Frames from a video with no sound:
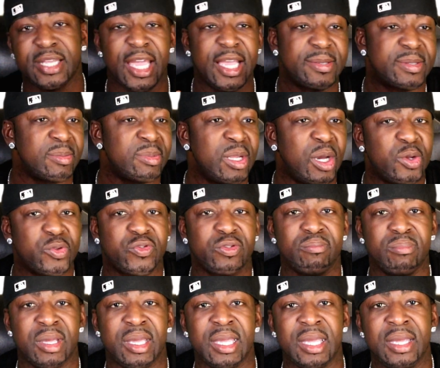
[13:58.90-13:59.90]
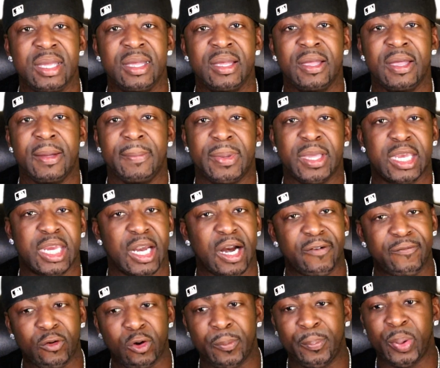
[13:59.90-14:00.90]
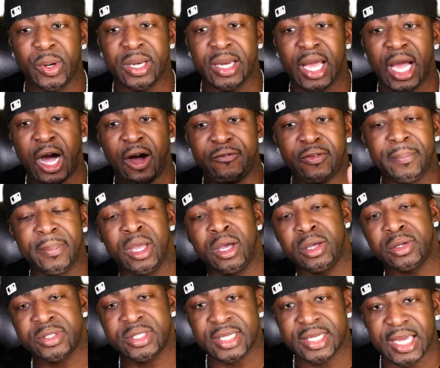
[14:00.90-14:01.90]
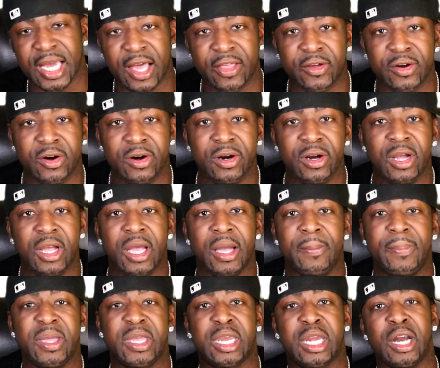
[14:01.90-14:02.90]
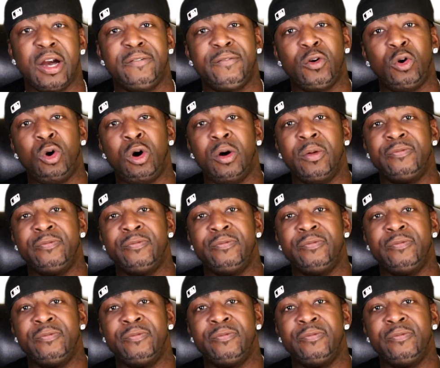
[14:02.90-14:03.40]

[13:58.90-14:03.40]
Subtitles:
take some notes from me. Be careful on putting alpha males together. Be careful